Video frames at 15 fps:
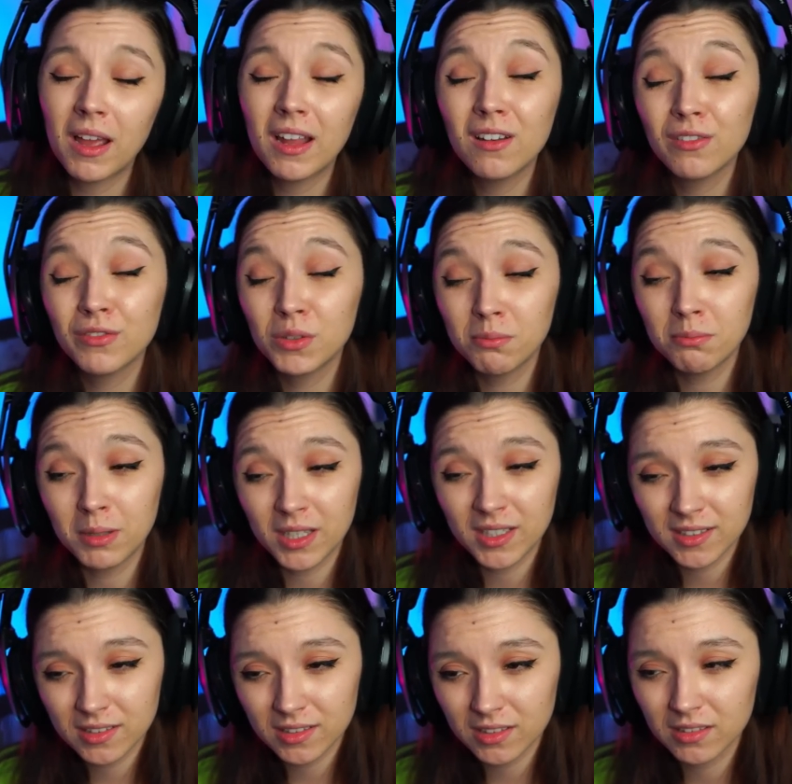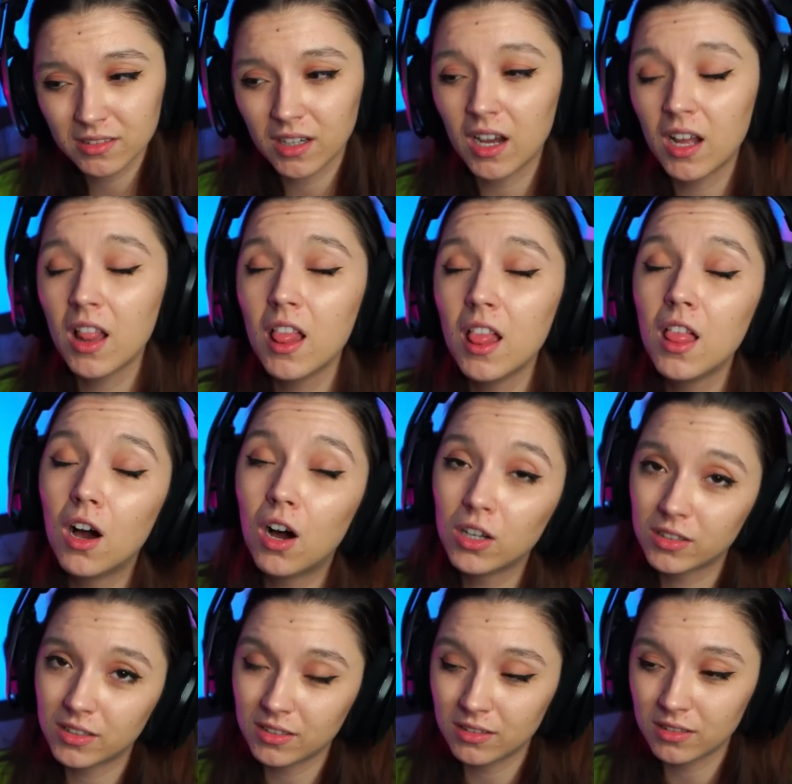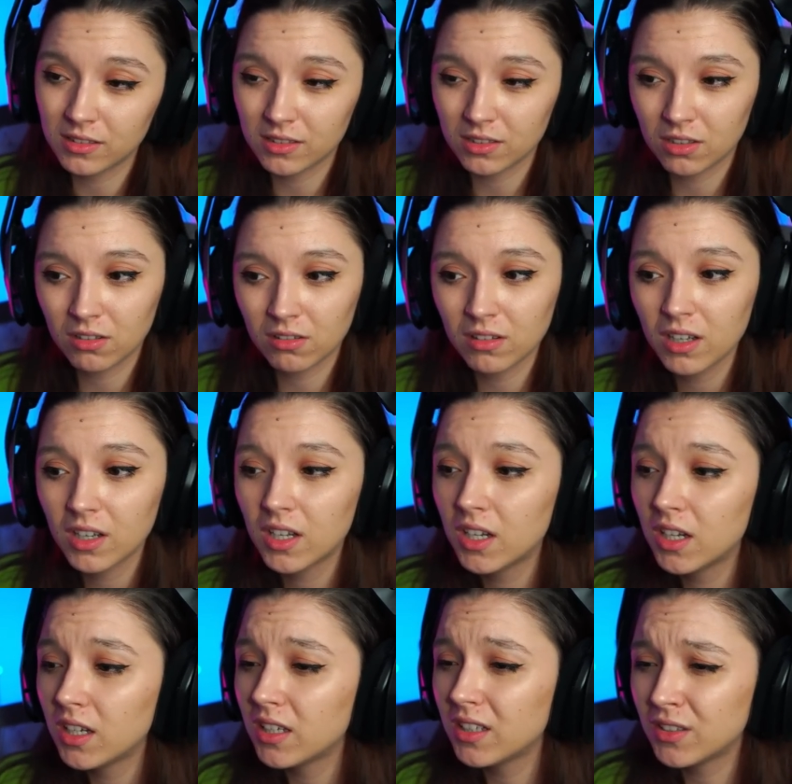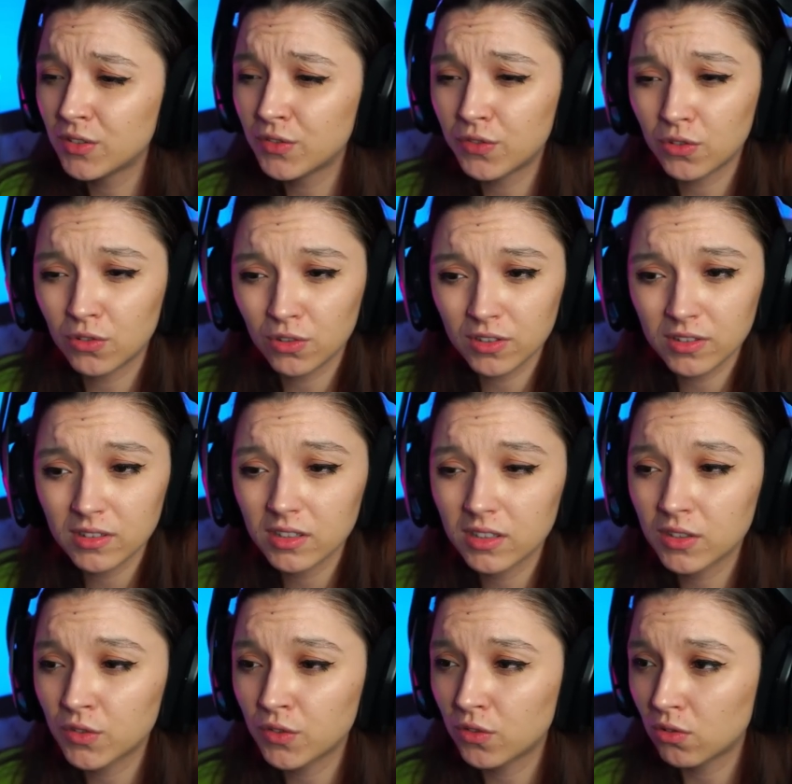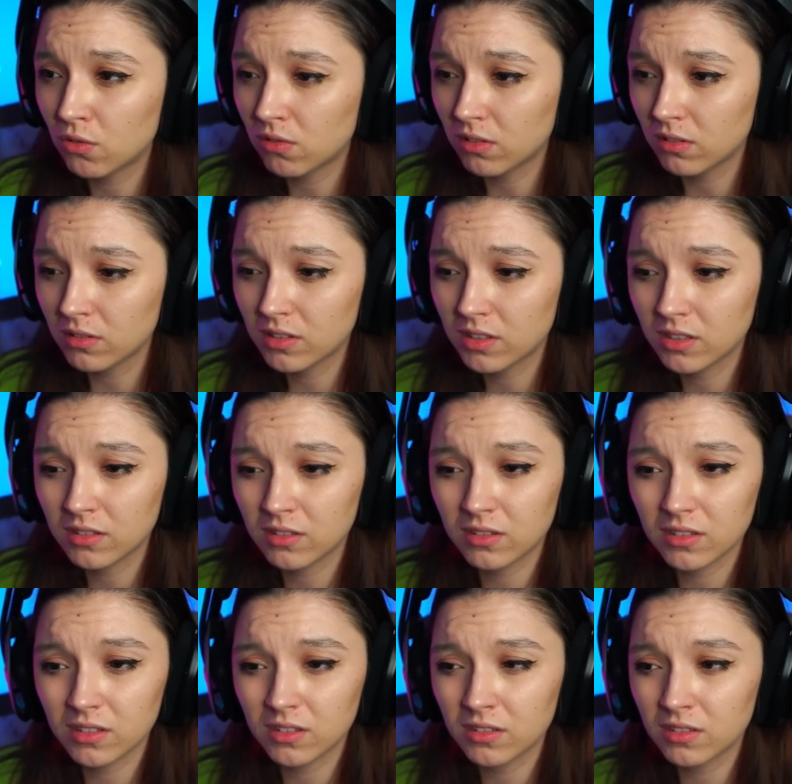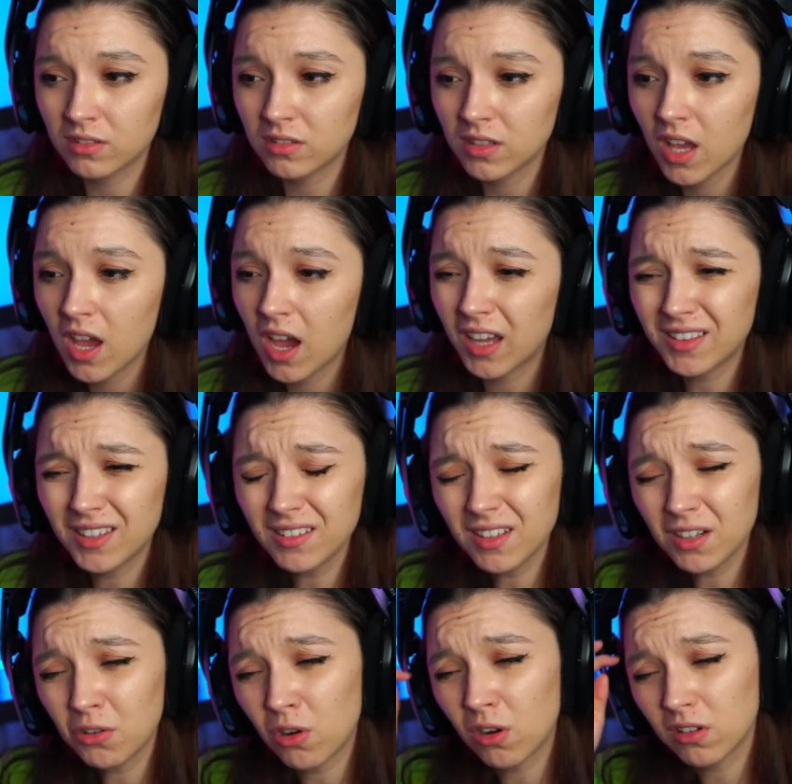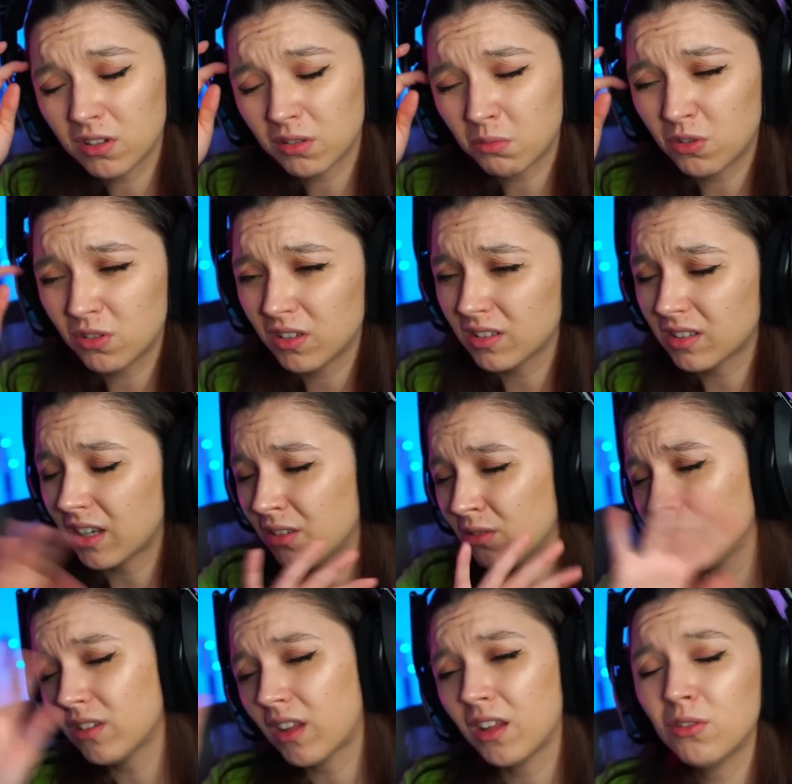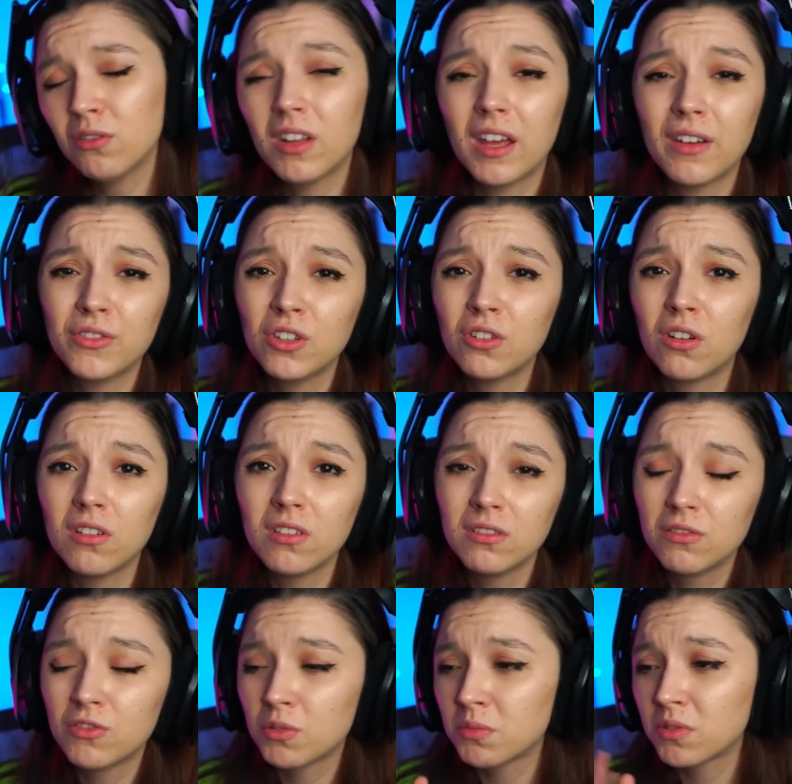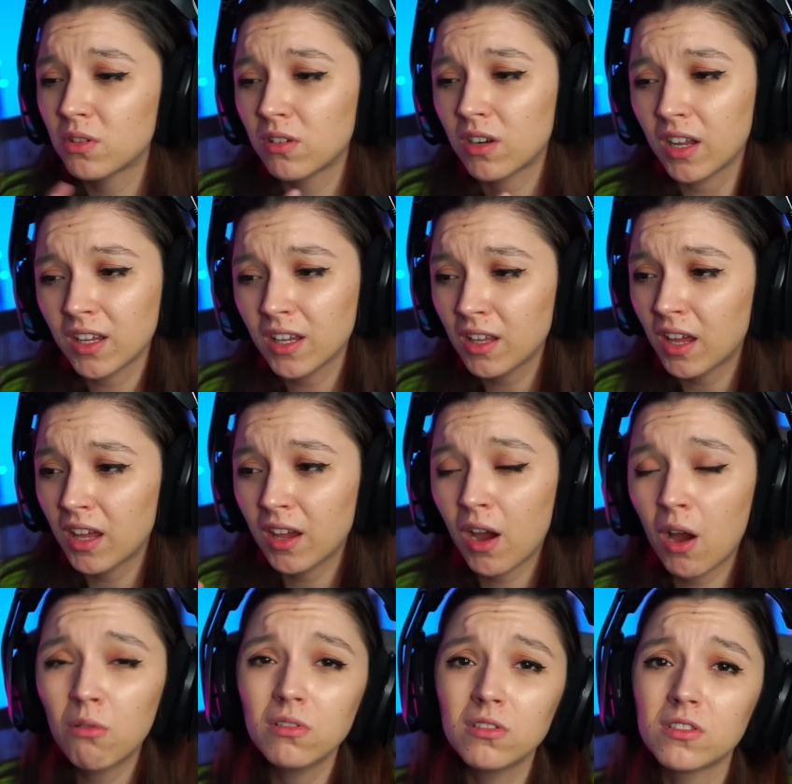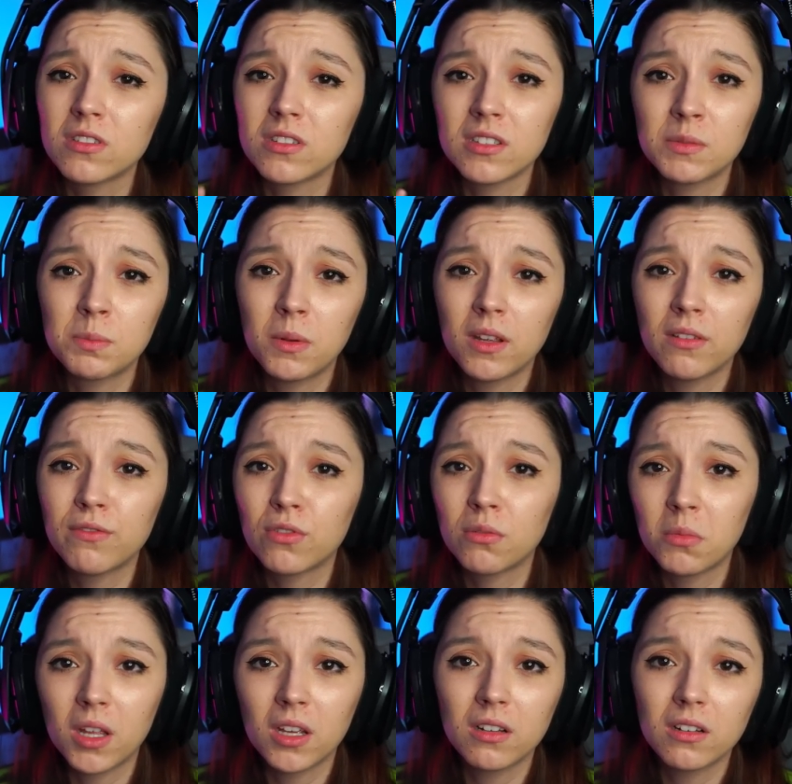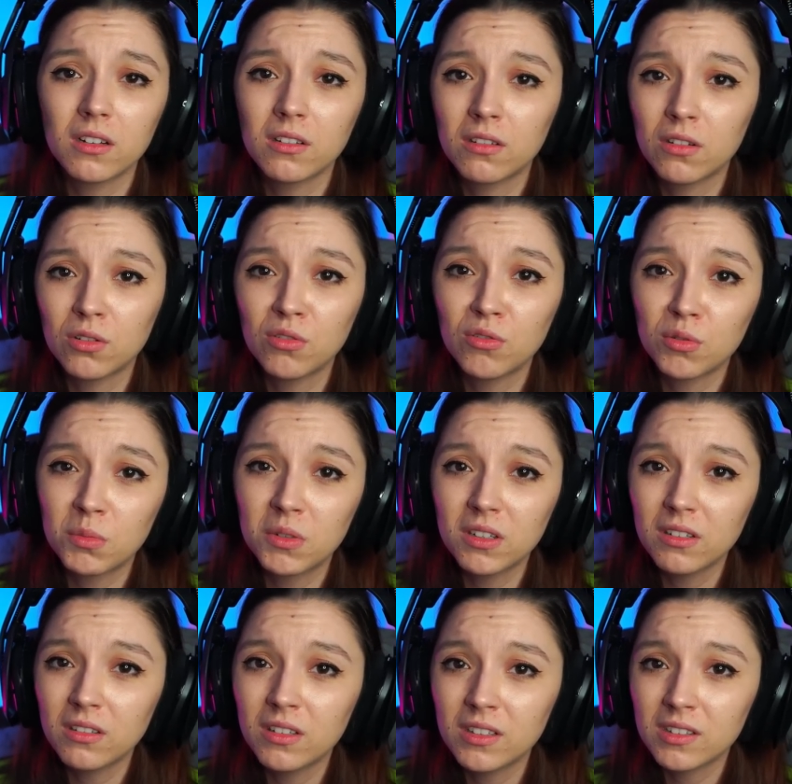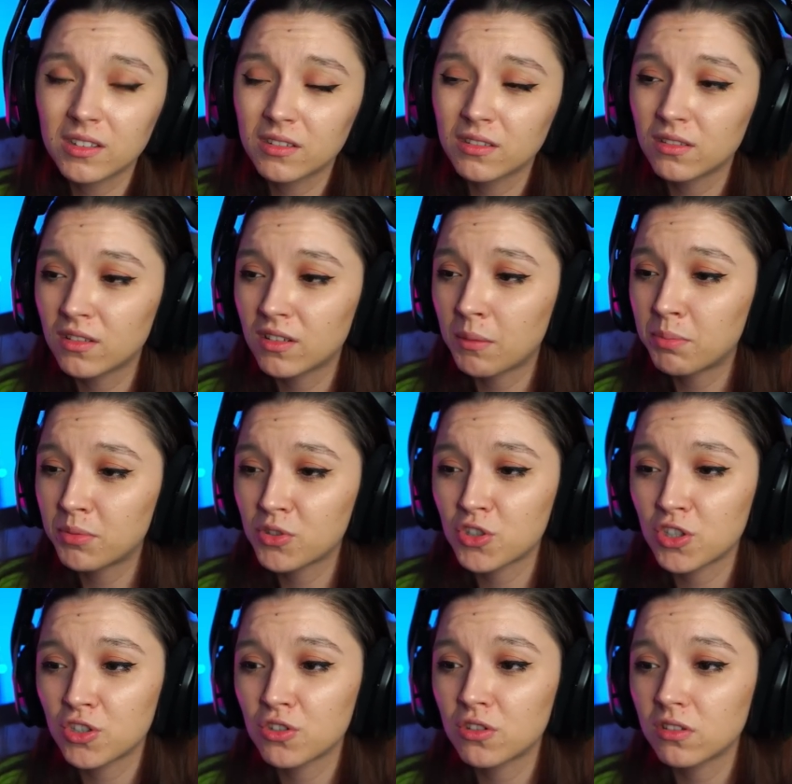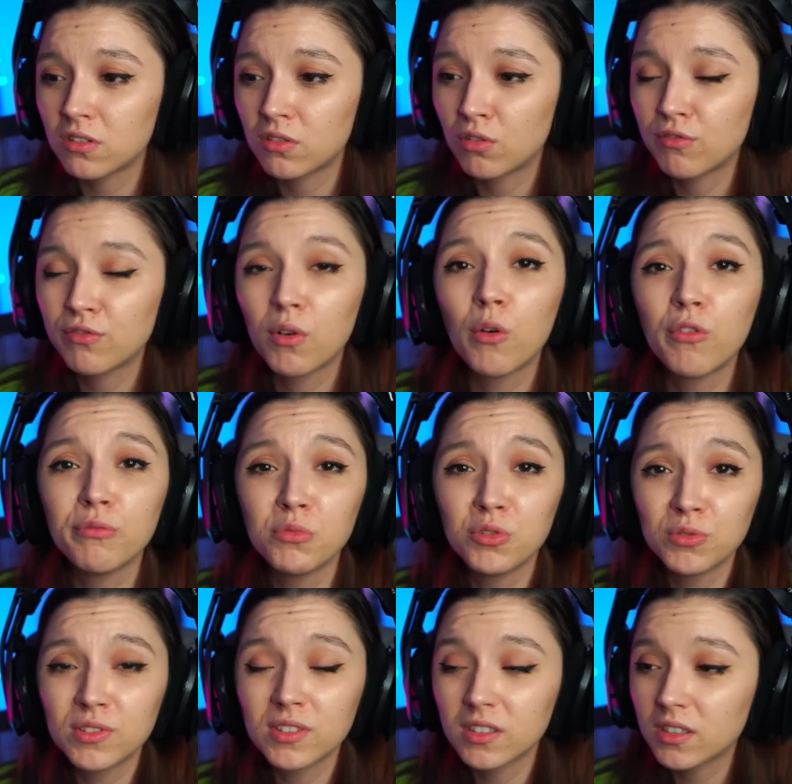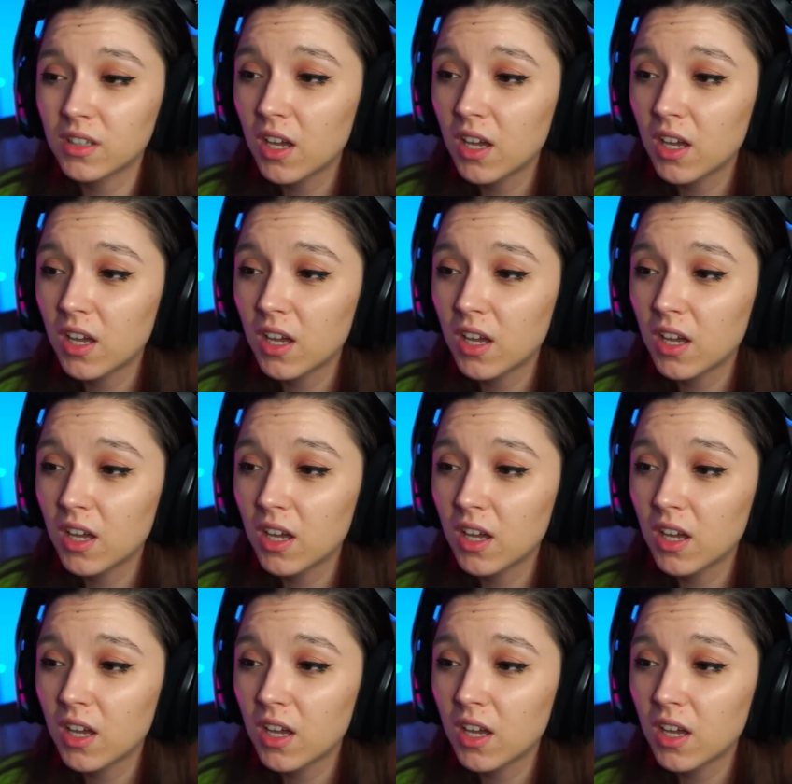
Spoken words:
I love the bass a lot in this song. His voice, his vocals, his I think they're called harmonics. I don't have the knowledge. I'm sorry. I will just explain from like a, you know, normal listener, appreciator of music.